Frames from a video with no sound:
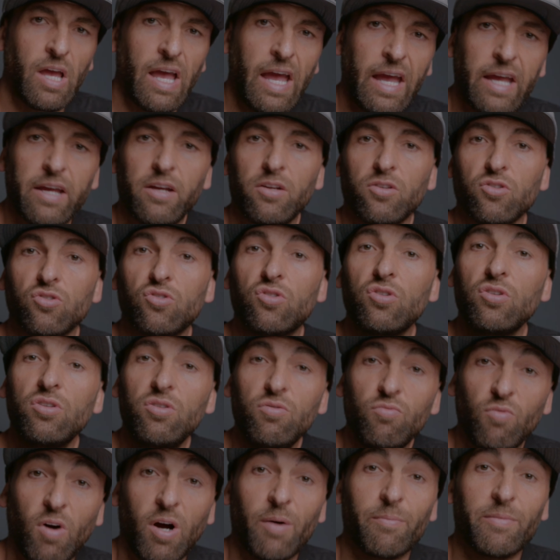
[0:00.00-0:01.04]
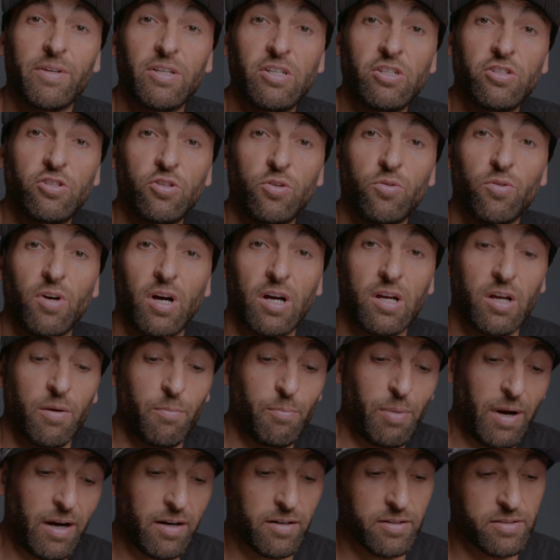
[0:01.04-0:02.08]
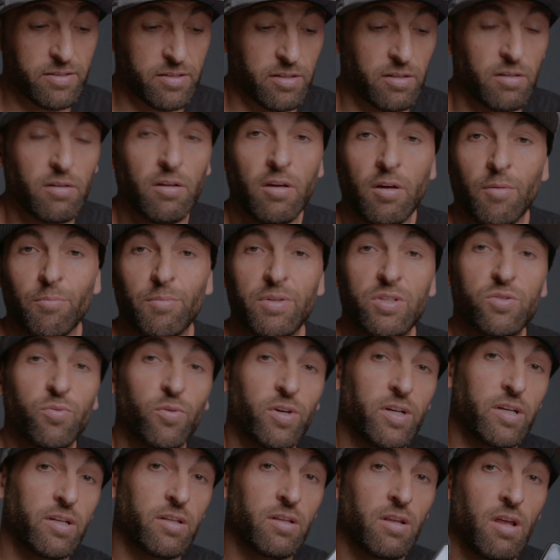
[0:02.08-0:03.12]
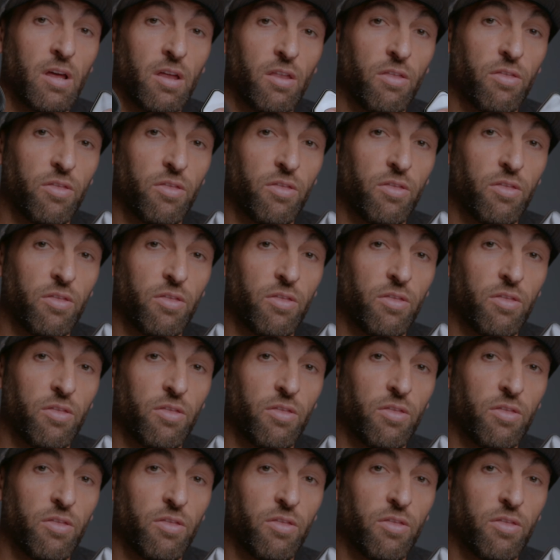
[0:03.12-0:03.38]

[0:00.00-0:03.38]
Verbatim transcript: hey, do you want me to do a comparison between